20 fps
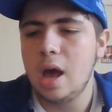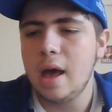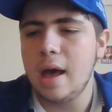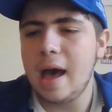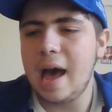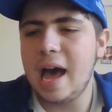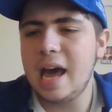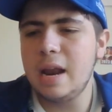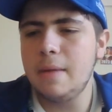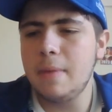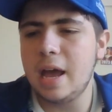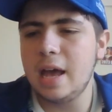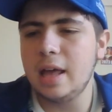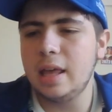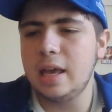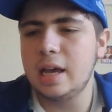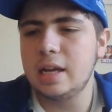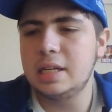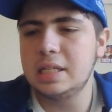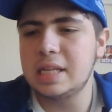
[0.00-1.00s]
Adam
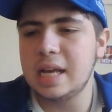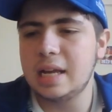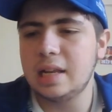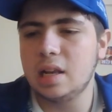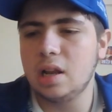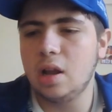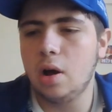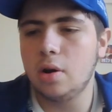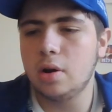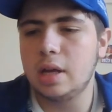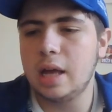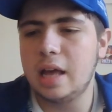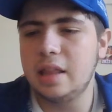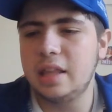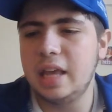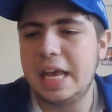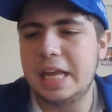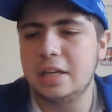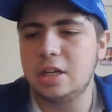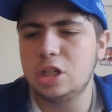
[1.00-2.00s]
Elliott is at lock, and
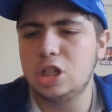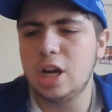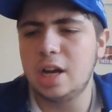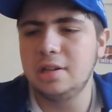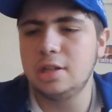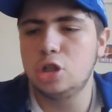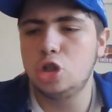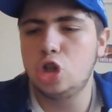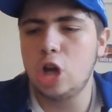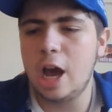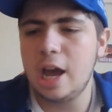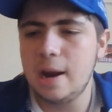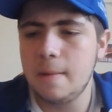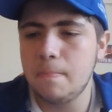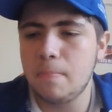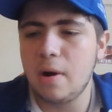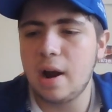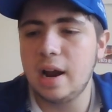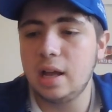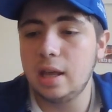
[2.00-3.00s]
the interchange is Jaden
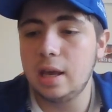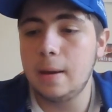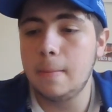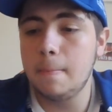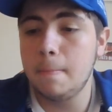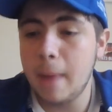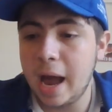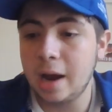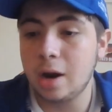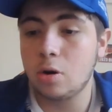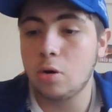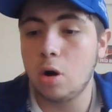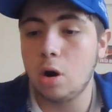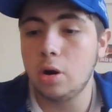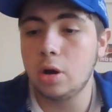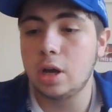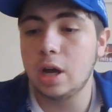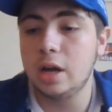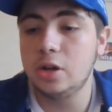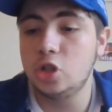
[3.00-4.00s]
Brayley, Matt
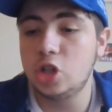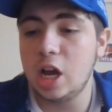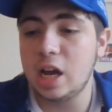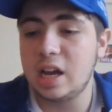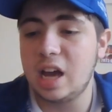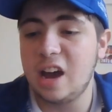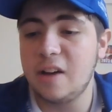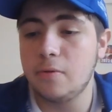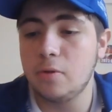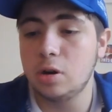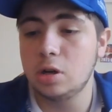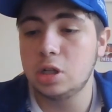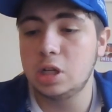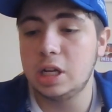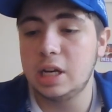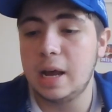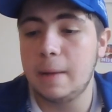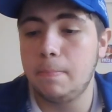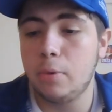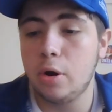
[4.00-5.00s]
Croker, Jack
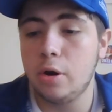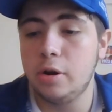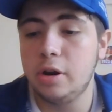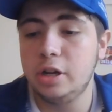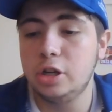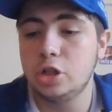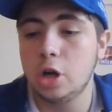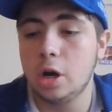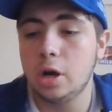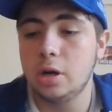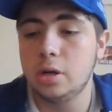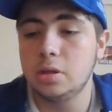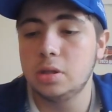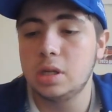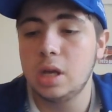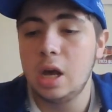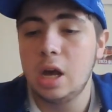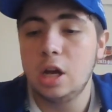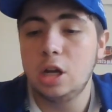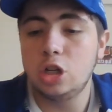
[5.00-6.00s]
Heverington, and Brody
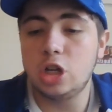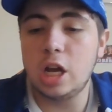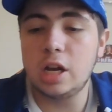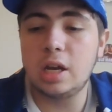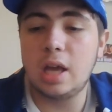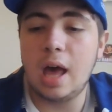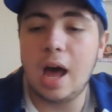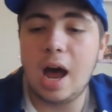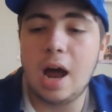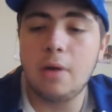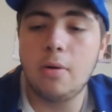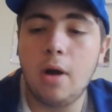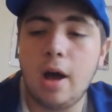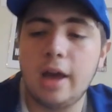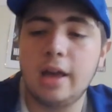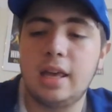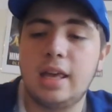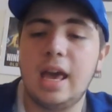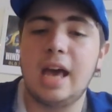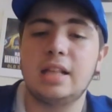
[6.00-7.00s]
Jones. Jed
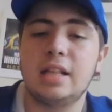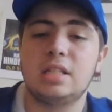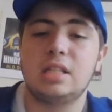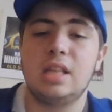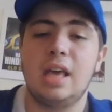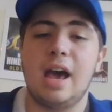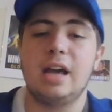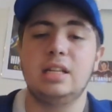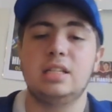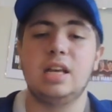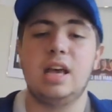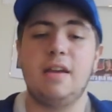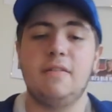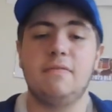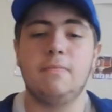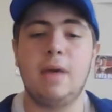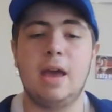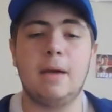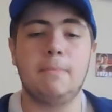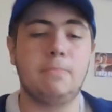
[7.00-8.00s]
Cartwright gets the
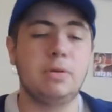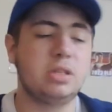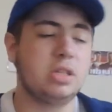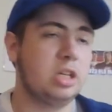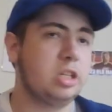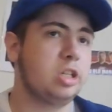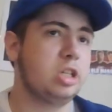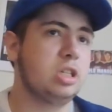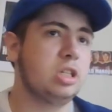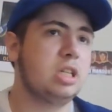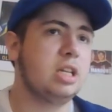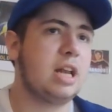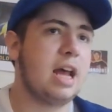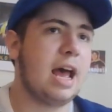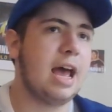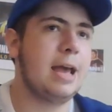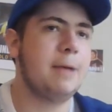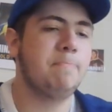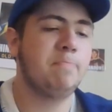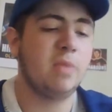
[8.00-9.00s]
18th man position
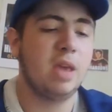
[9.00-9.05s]
today.